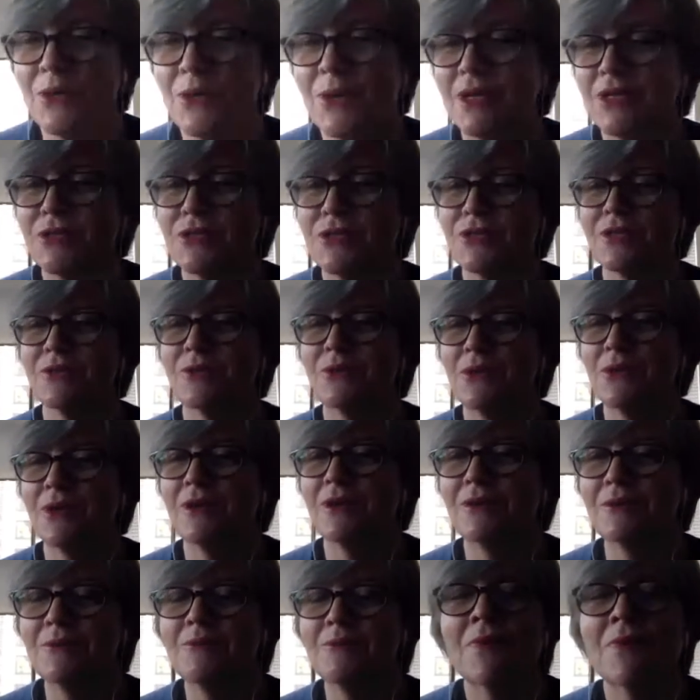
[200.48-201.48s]
question.
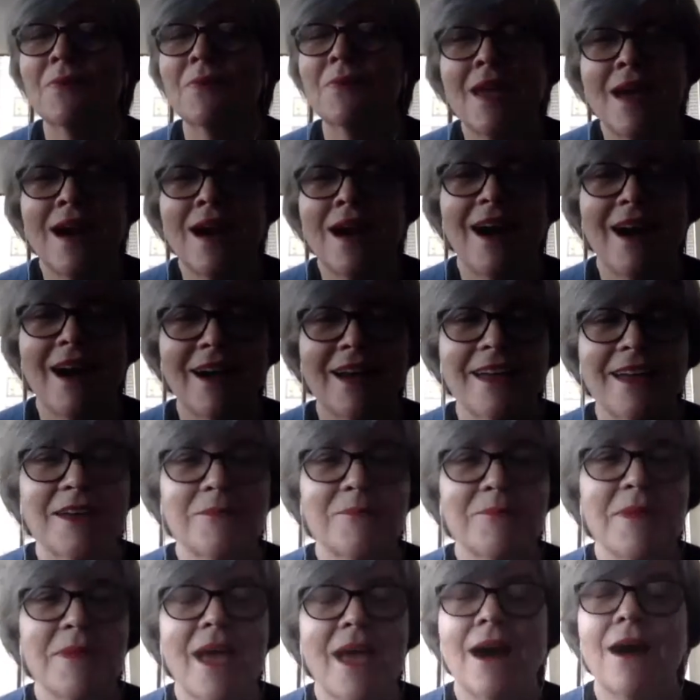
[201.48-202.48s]
Well, I
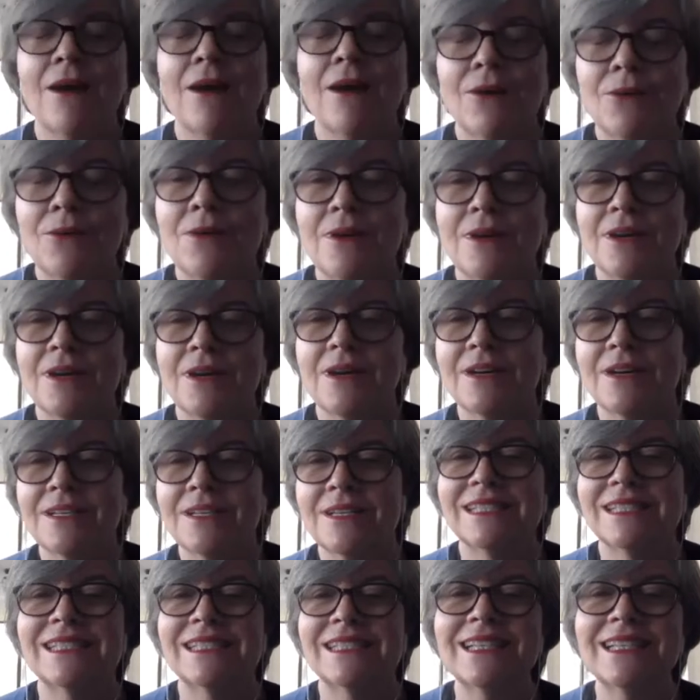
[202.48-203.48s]
am now
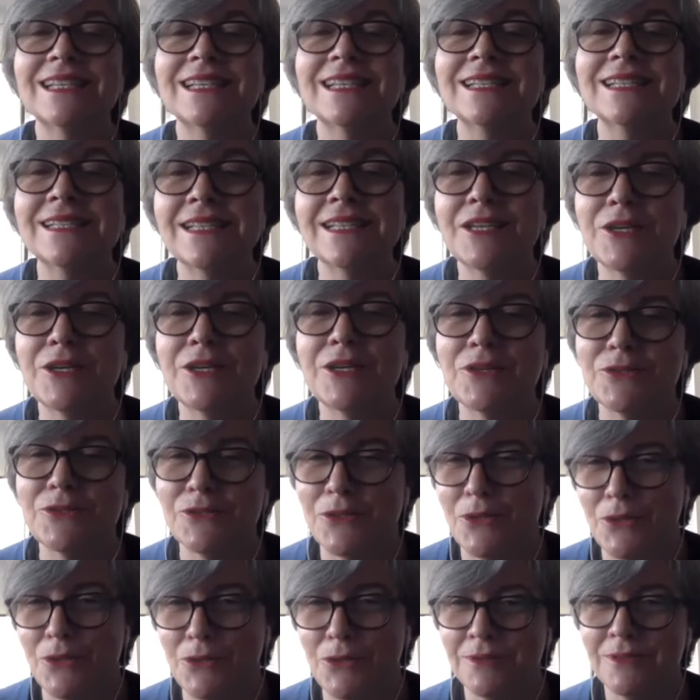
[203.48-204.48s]
60 years
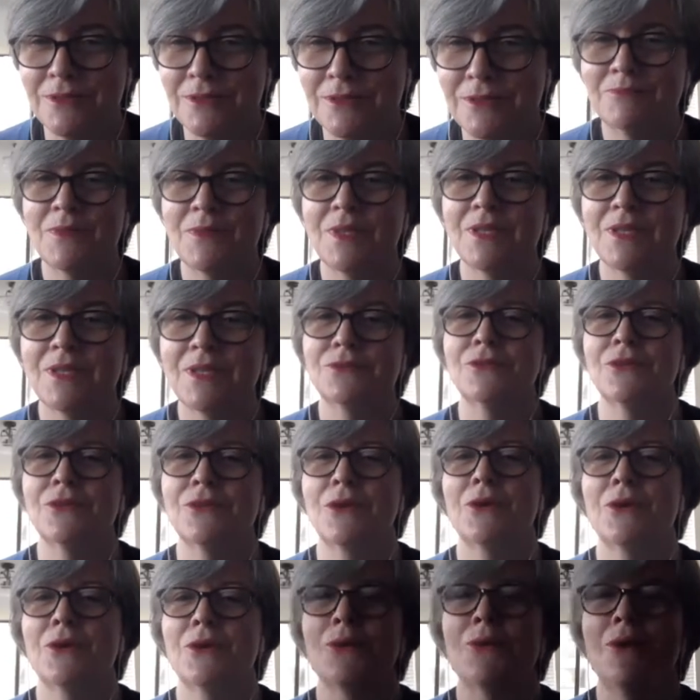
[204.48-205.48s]
old.
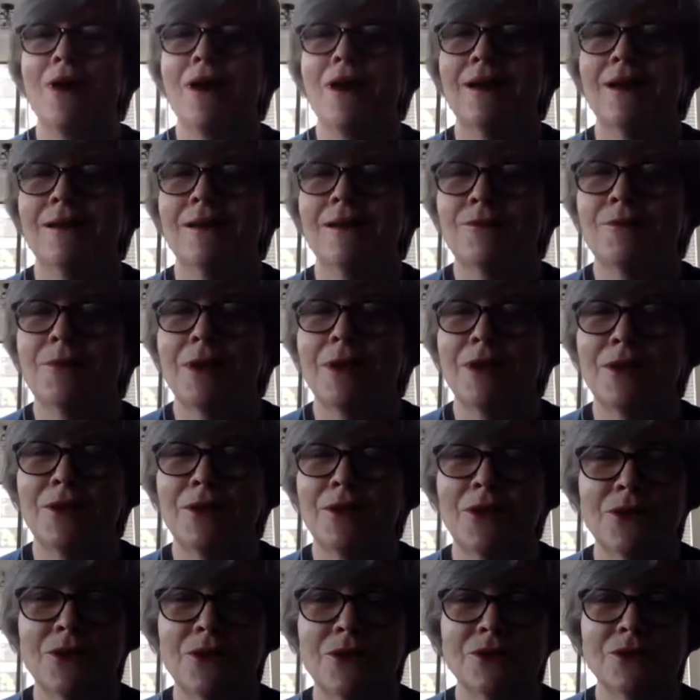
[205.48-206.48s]
So I have been
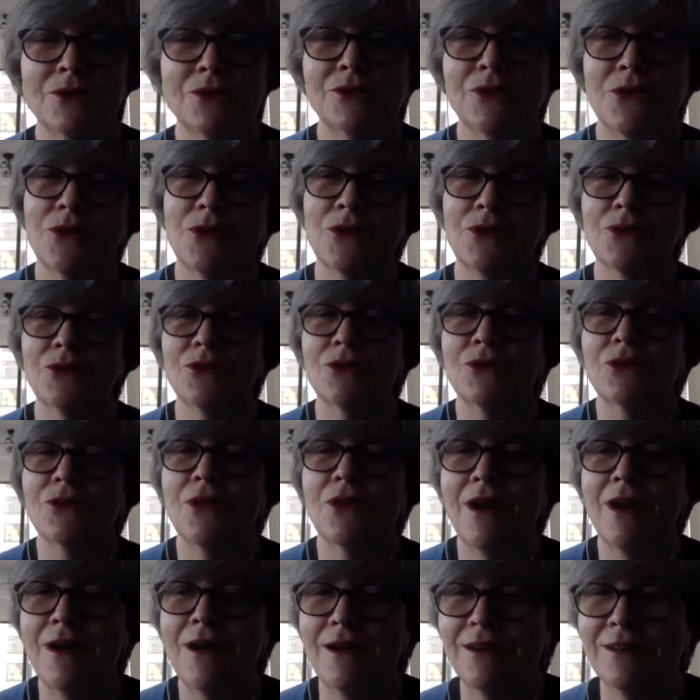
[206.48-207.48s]
on this earth
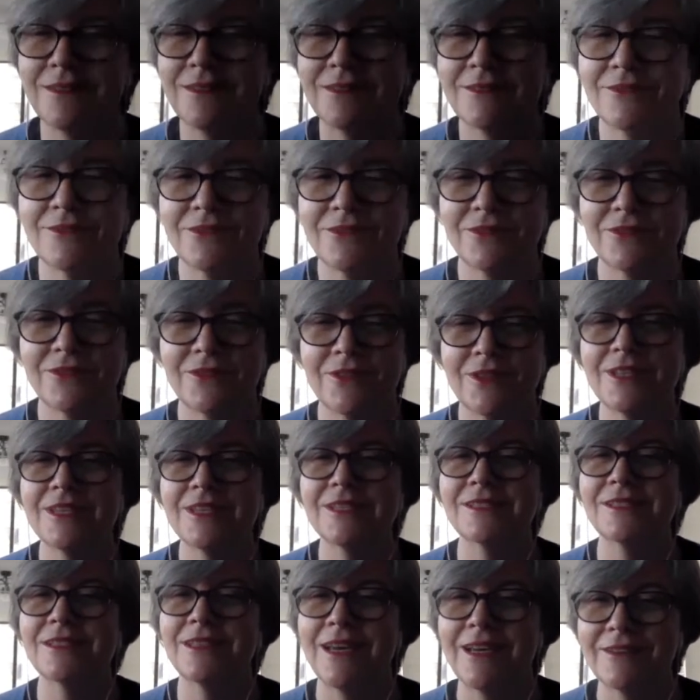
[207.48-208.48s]
uh, for
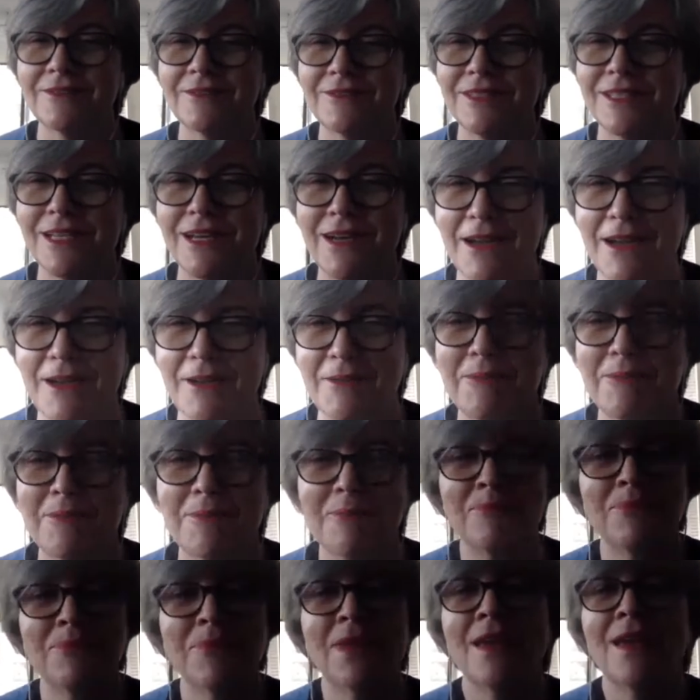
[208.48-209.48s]
this
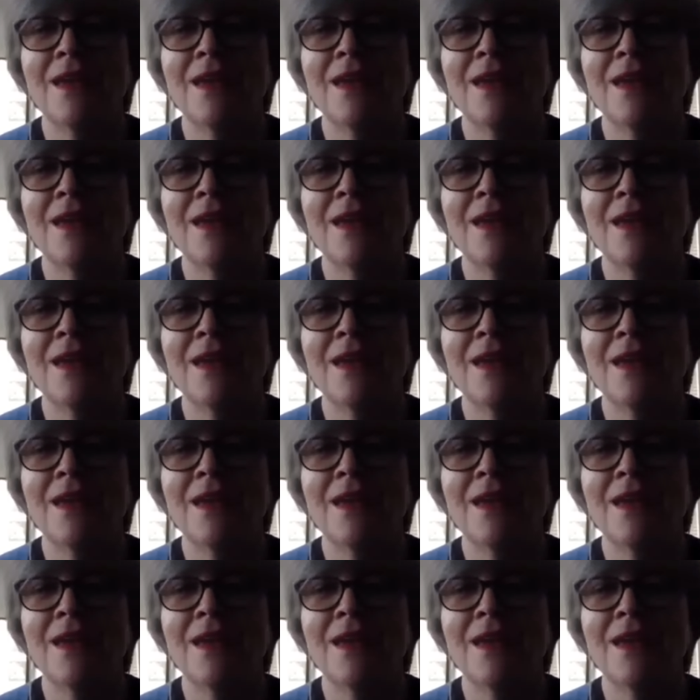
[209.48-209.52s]
lifetime